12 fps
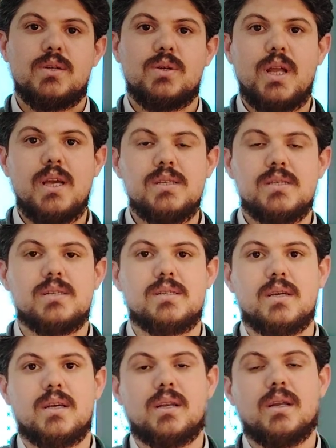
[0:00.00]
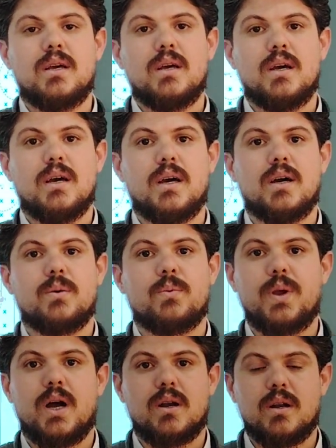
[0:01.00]
Today's lesson,
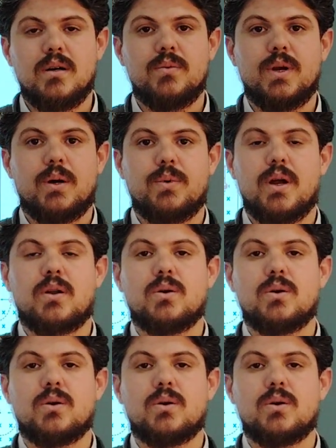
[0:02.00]
we are